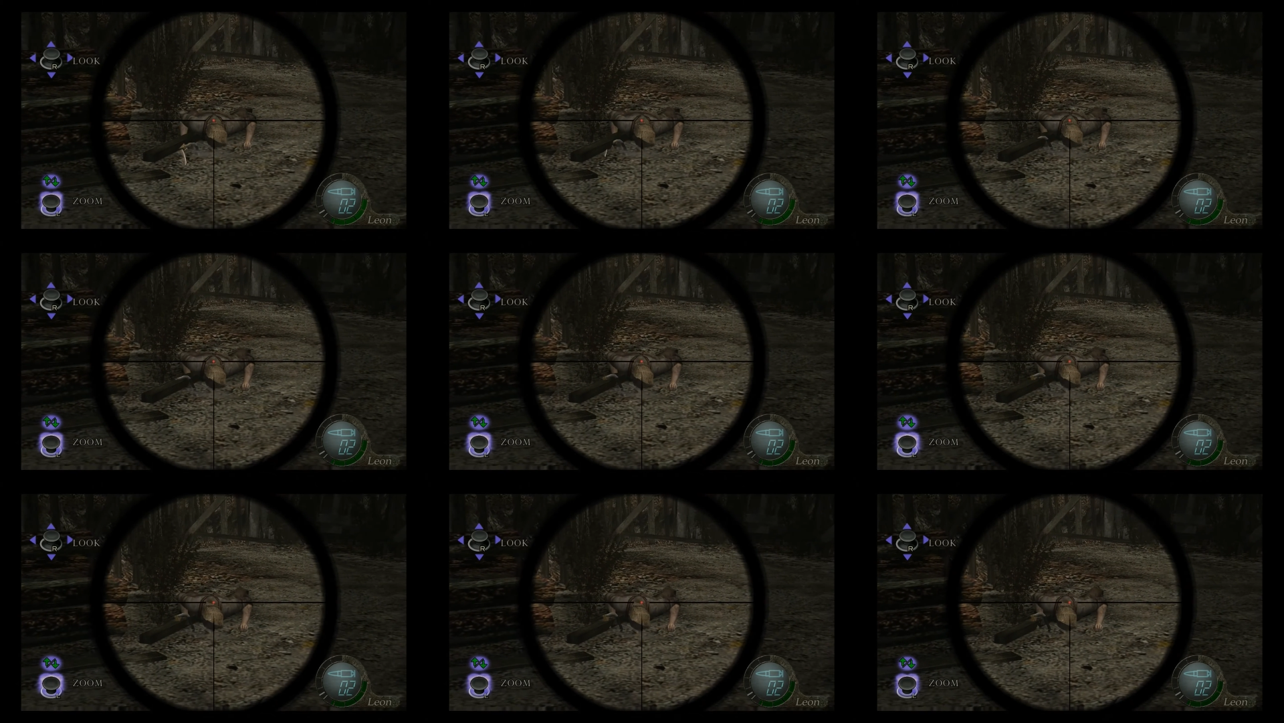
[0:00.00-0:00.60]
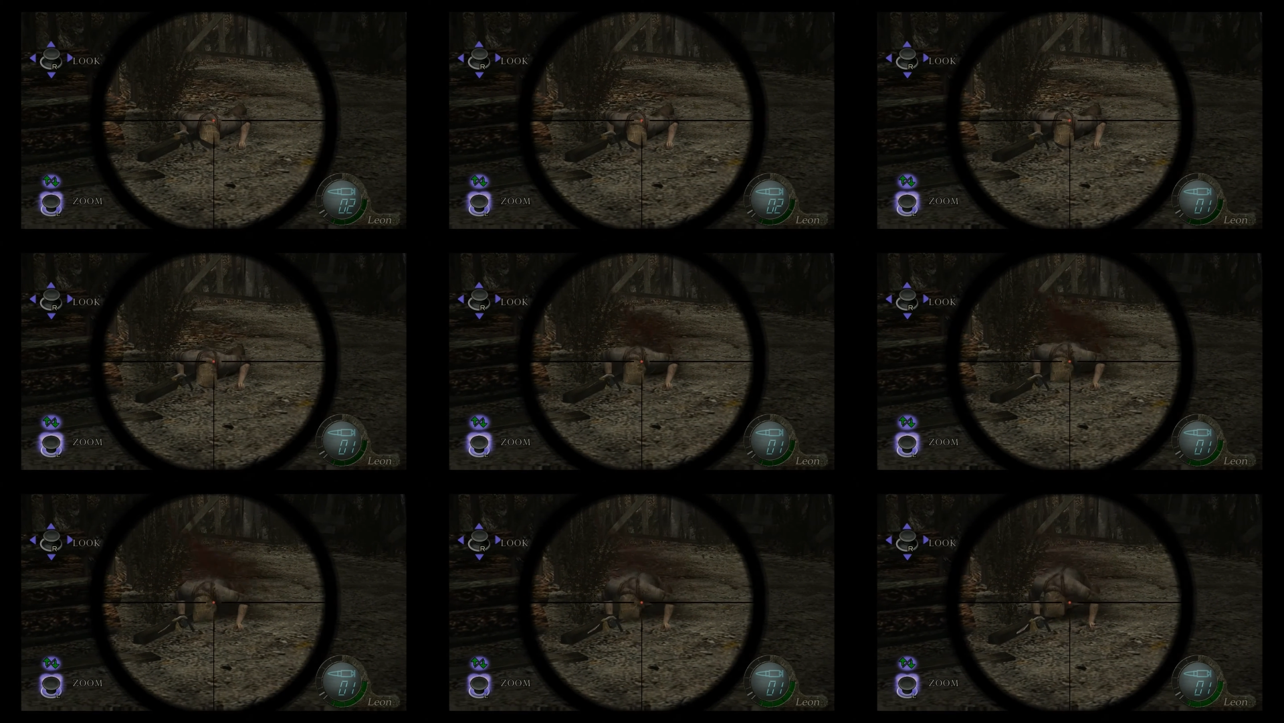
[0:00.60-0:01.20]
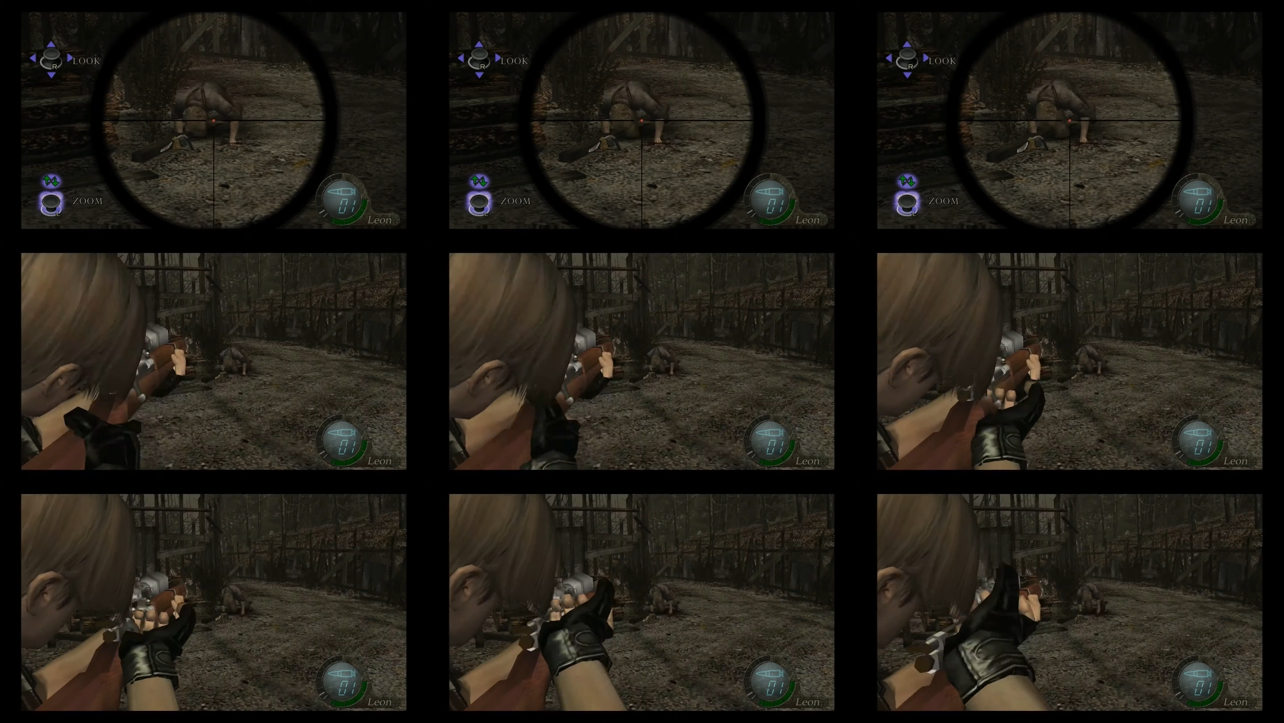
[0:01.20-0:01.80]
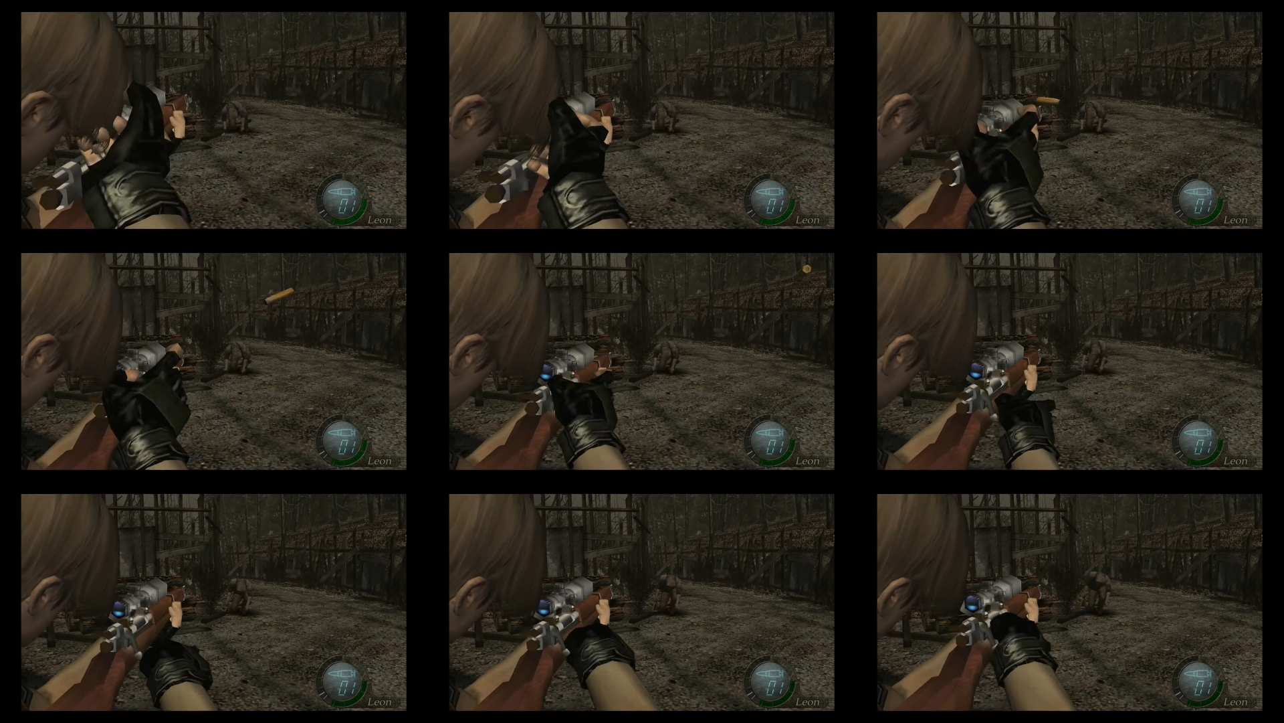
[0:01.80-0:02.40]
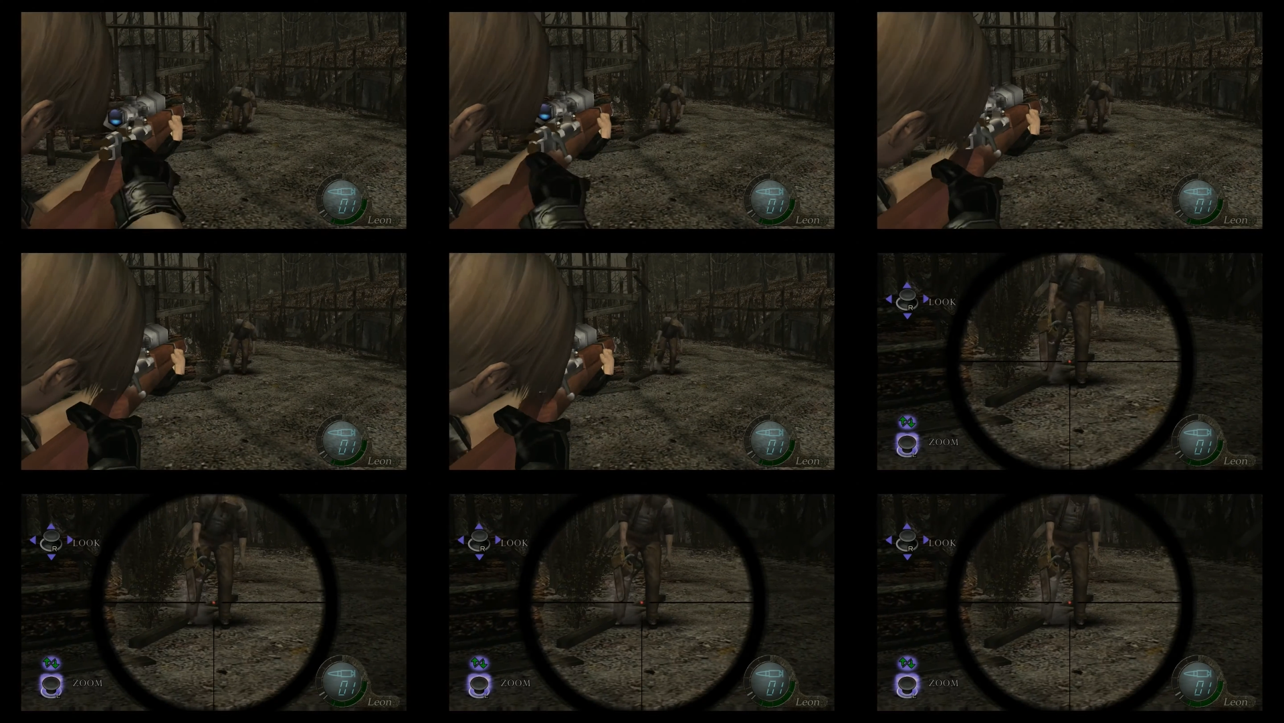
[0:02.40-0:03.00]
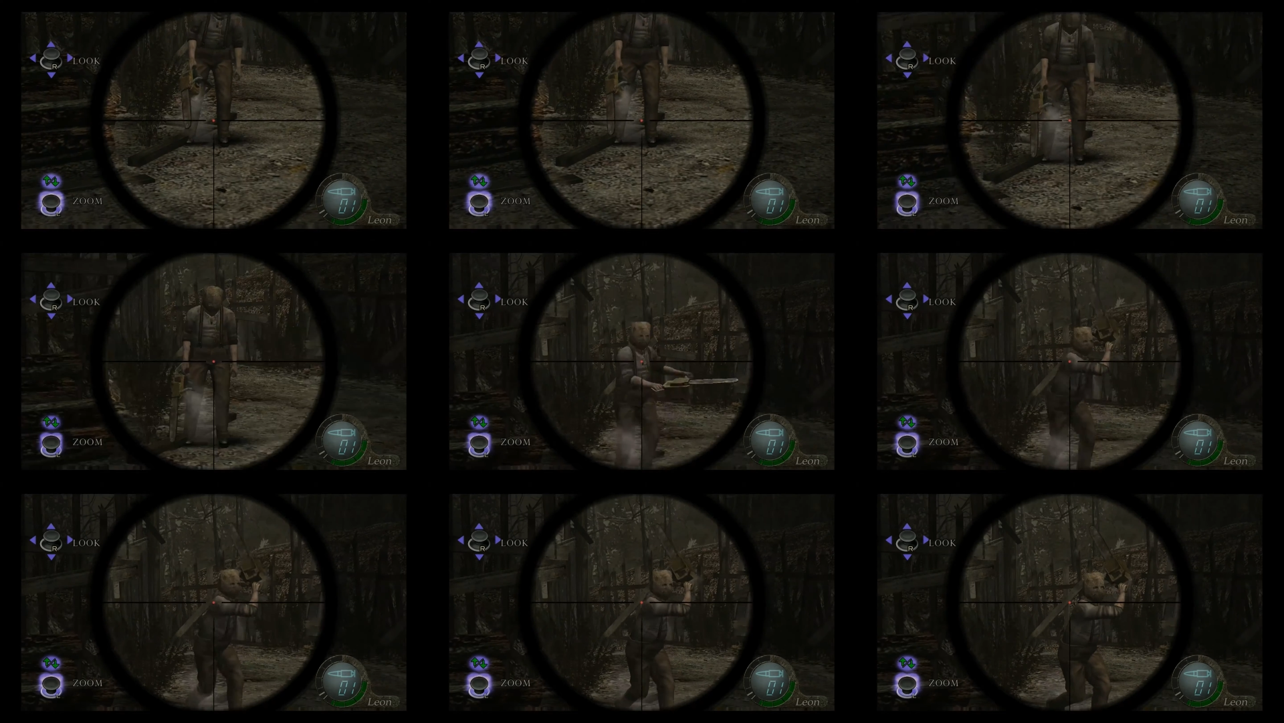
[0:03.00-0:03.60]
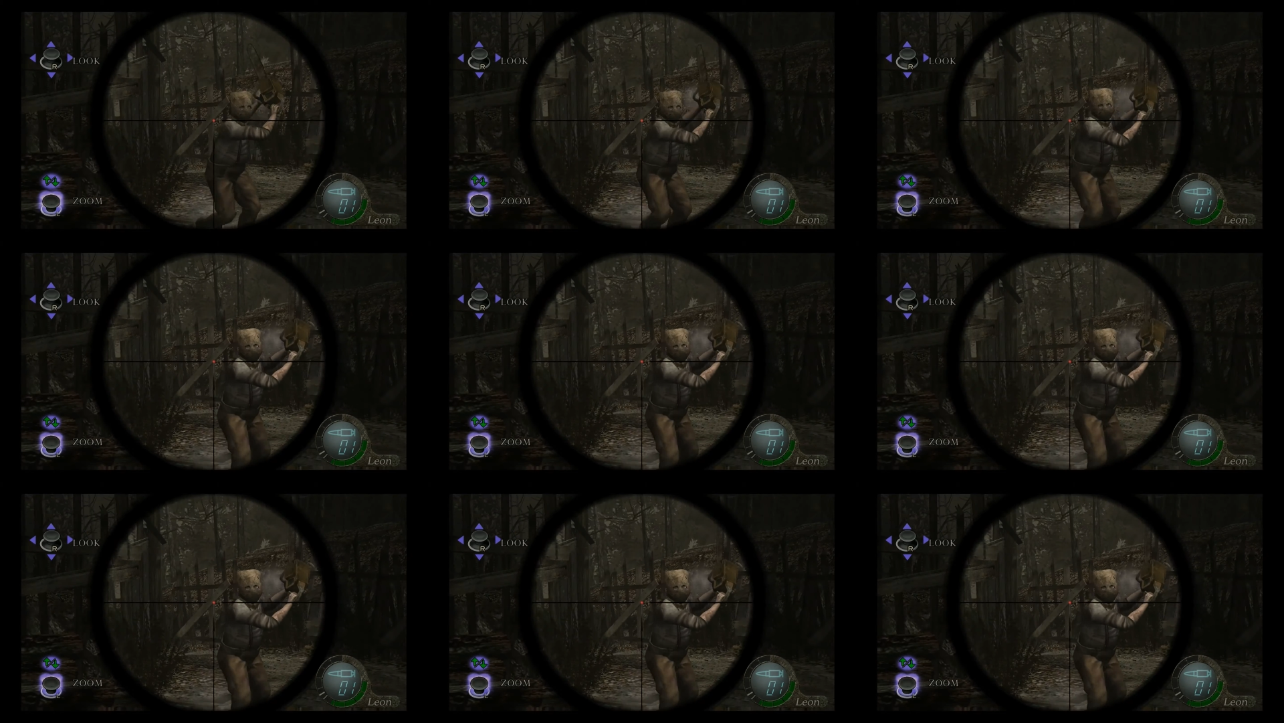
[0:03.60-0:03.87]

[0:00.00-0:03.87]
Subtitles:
Nobody's mouth can be seen.